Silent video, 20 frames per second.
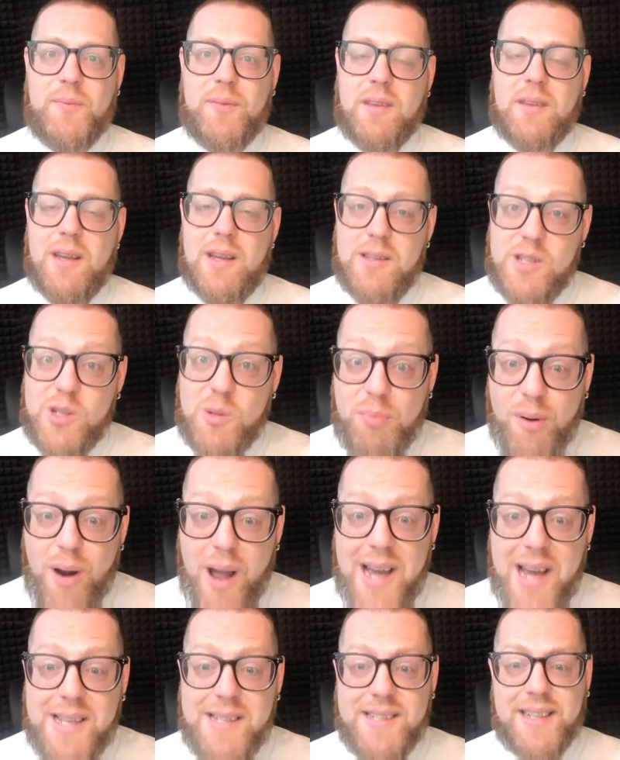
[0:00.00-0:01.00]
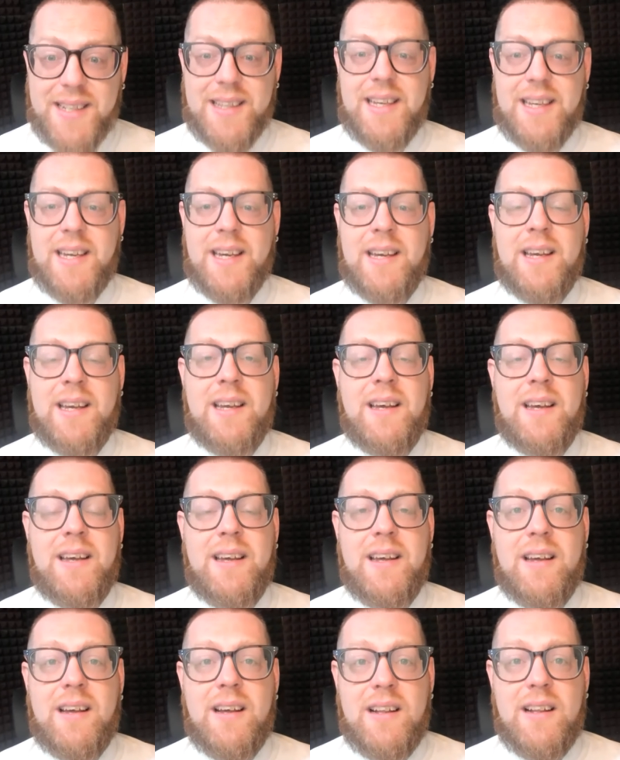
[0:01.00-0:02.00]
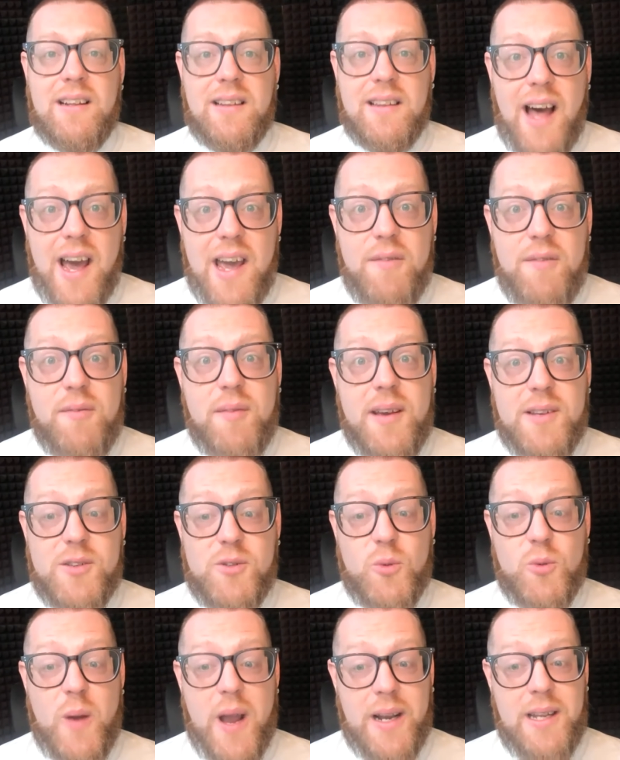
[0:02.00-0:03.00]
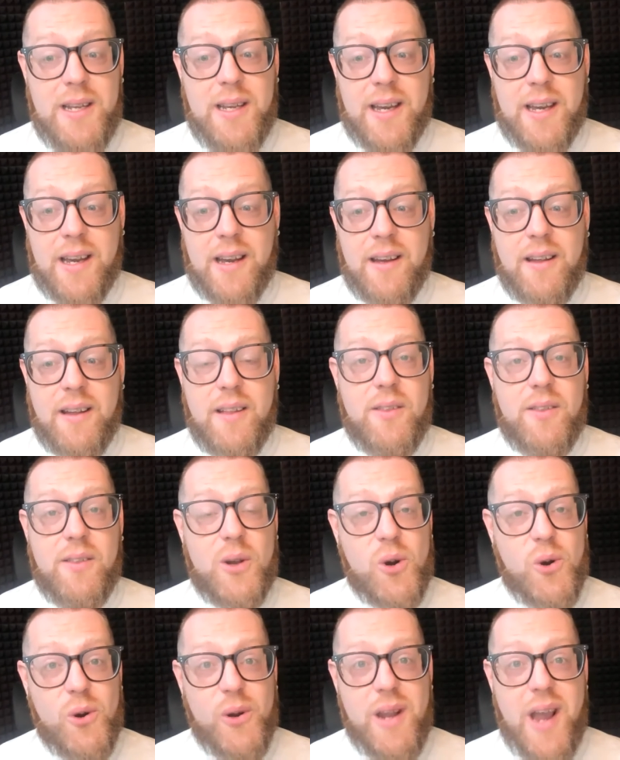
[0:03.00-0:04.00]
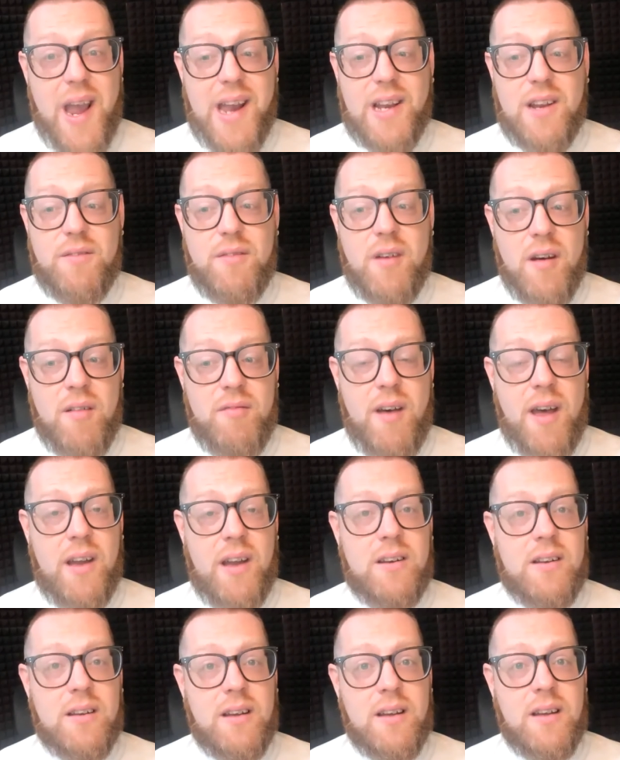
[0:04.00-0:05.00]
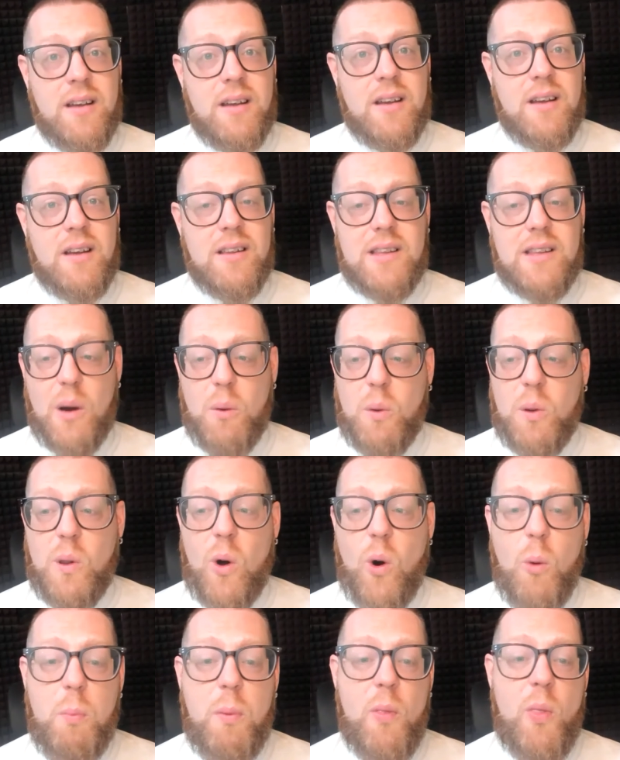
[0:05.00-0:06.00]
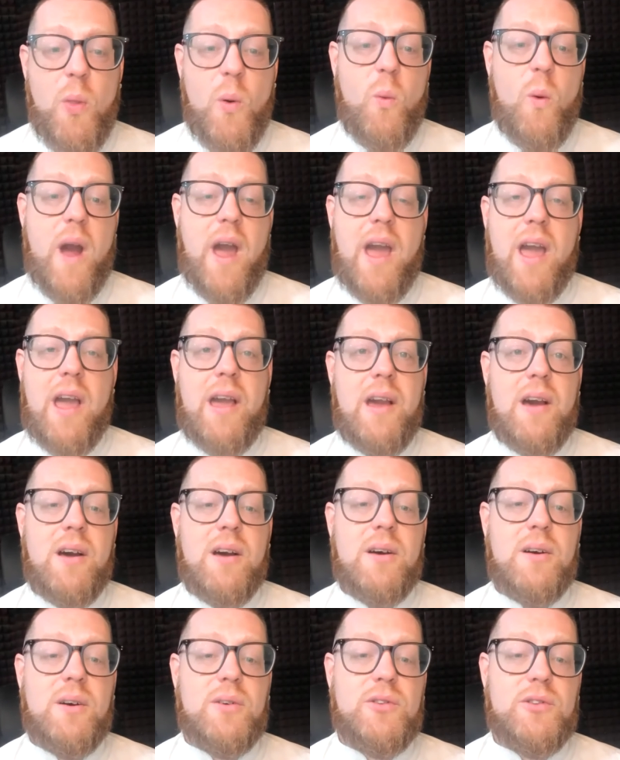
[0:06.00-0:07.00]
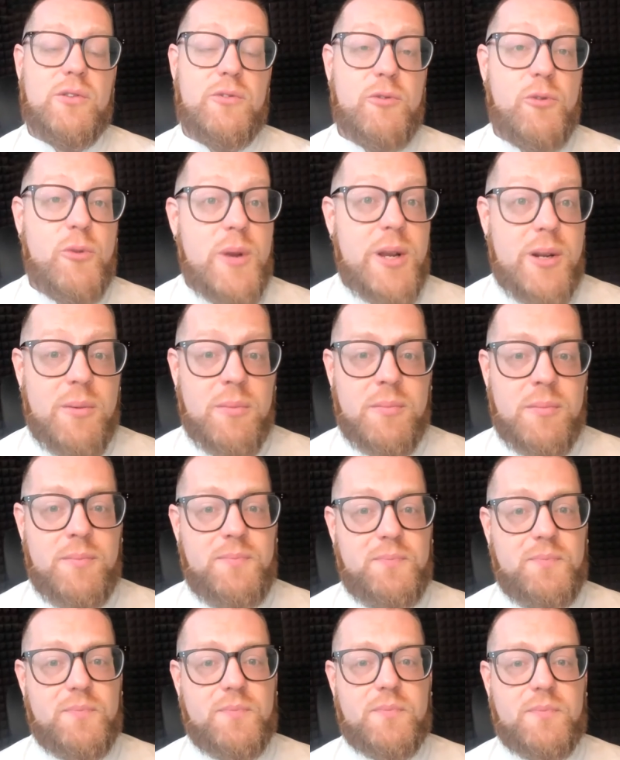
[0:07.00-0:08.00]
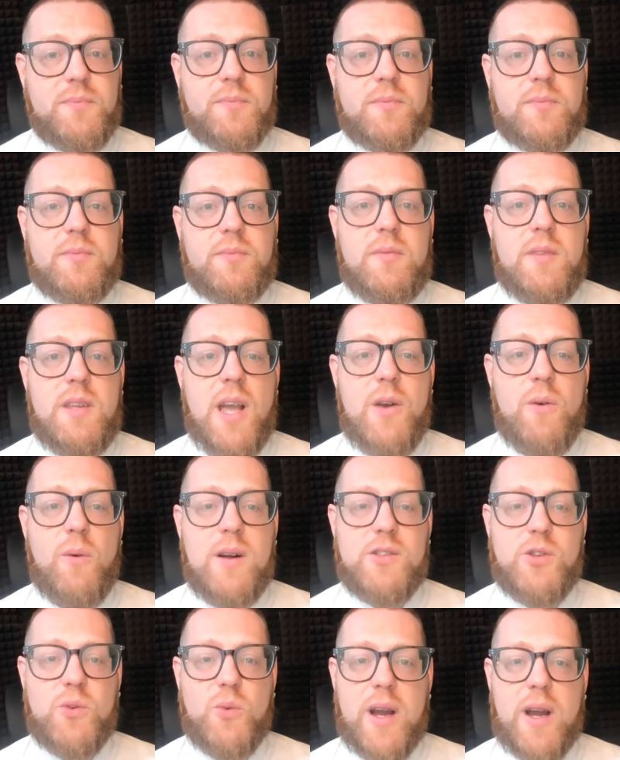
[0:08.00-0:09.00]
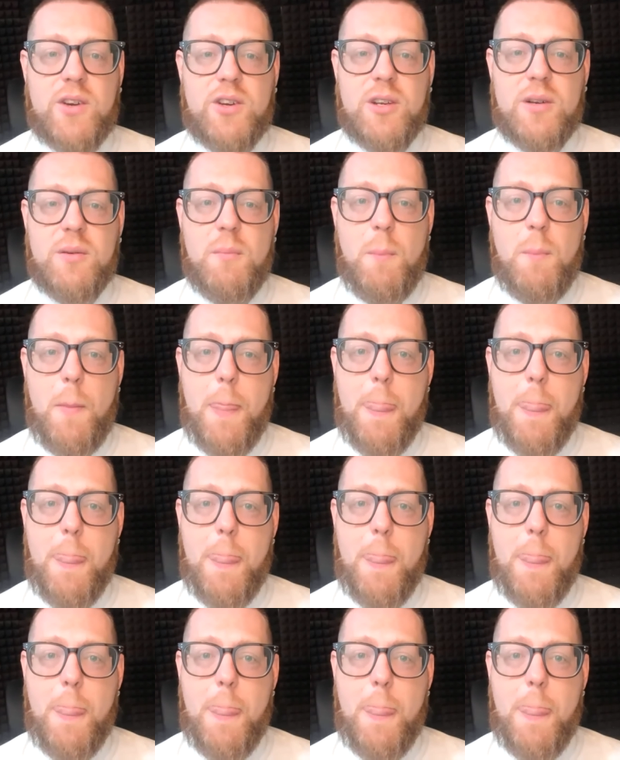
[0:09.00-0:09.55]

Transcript: and surprisingly, life is readying the creative event that will open the way to freedom and resurrection.